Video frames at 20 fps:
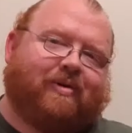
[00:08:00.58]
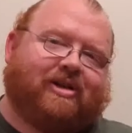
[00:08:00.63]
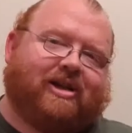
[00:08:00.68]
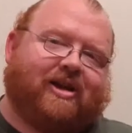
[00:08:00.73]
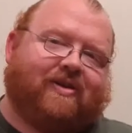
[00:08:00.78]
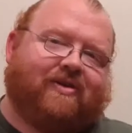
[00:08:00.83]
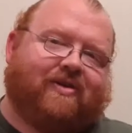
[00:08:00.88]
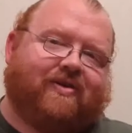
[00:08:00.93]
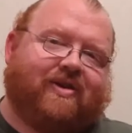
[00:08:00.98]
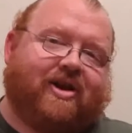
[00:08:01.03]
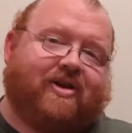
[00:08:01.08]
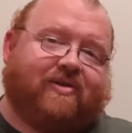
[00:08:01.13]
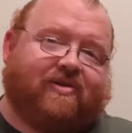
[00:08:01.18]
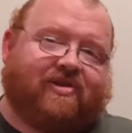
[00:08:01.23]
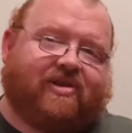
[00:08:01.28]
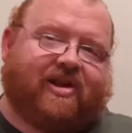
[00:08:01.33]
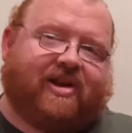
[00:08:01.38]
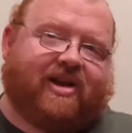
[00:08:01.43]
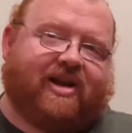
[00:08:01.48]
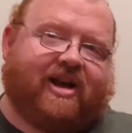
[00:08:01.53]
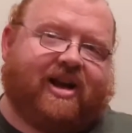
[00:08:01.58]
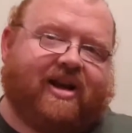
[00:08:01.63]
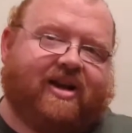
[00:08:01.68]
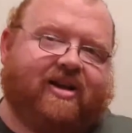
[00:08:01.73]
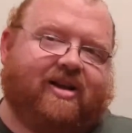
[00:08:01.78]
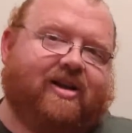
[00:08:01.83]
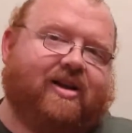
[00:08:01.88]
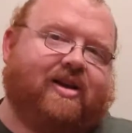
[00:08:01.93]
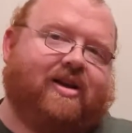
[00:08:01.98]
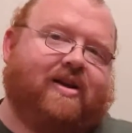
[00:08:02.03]
put together on the other side,
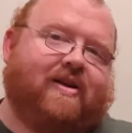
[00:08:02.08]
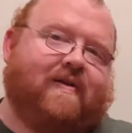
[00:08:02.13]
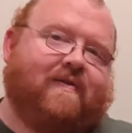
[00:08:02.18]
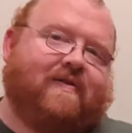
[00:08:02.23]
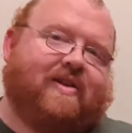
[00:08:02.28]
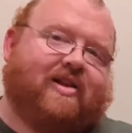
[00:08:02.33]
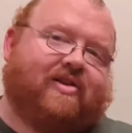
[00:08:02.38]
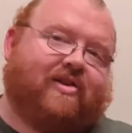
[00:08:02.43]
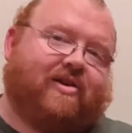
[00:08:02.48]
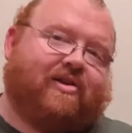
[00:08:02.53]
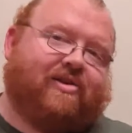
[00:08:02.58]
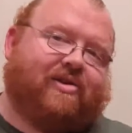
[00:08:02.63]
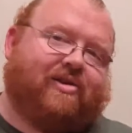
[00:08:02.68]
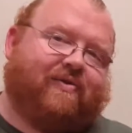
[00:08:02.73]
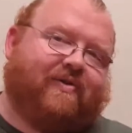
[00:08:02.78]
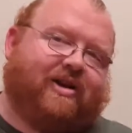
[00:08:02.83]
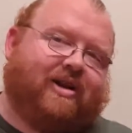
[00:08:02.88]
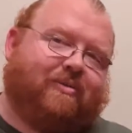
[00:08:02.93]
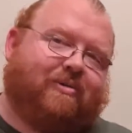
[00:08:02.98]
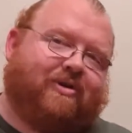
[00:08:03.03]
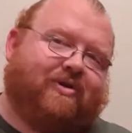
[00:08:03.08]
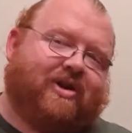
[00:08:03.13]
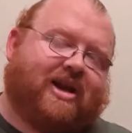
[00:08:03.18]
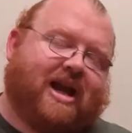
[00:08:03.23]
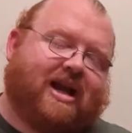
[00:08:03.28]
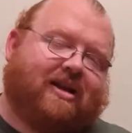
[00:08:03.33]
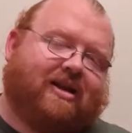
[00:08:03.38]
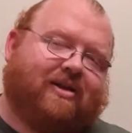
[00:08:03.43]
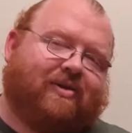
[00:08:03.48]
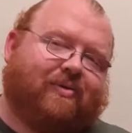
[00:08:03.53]
that's also available on the
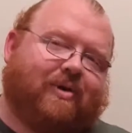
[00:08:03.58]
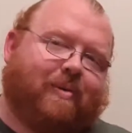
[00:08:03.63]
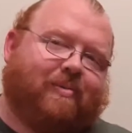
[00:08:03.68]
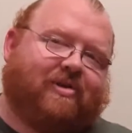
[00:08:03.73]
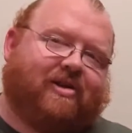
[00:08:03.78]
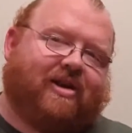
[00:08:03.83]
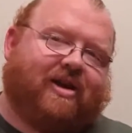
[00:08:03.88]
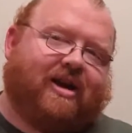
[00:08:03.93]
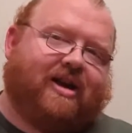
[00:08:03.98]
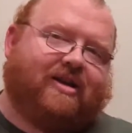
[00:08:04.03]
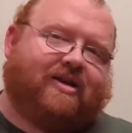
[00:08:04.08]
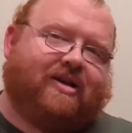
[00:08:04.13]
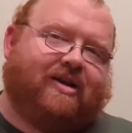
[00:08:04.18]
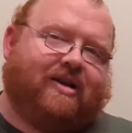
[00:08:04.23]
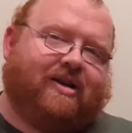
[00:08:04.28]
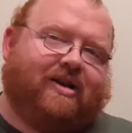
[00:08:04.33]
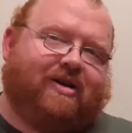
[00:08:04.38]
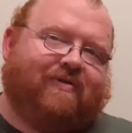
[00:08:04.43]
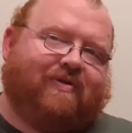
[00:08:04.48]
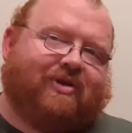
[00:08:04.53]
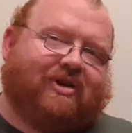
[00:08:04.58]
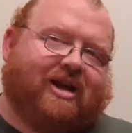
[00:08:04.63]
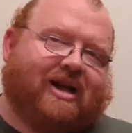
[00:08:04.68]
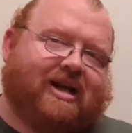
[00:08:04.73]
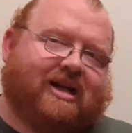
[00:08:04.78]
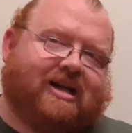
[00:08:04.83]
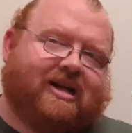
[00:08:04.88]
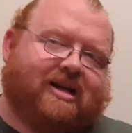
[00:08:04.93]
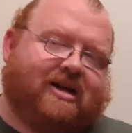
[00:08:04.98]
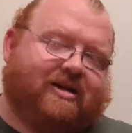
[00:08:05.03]
Catalyst website for
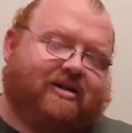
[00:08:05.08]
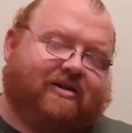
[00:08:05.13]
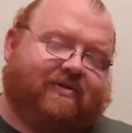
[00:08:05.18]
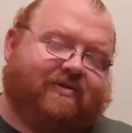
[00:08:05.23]
like $150.